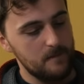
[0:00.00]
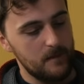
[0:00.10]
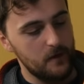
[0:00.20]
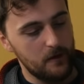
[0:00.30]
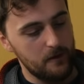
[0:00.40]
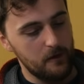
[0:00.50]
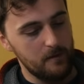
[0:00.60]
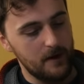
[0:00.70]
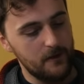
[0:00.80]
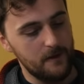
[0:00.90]
not too
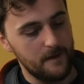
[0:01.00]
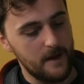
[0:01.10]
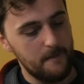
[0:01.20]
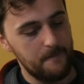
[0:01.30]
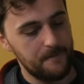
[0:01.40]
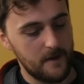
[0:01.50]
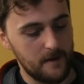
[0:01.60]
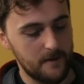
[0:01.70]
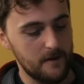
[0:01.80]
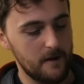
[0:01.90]
much on there. I'm
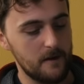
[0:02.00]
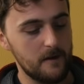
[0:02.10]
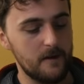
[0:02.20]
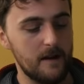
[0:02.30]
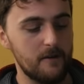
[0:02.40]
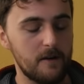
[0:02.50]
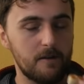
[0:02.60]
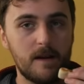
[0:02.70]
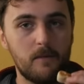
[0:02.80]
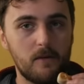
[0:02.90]
going to just have a little
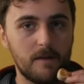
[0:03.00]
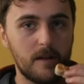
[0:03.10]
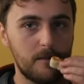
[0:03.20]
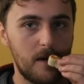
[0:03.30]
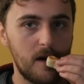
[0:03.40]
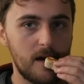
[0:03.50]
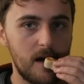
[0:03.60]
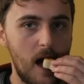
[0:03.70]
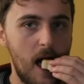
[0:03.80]
nibble on this part here.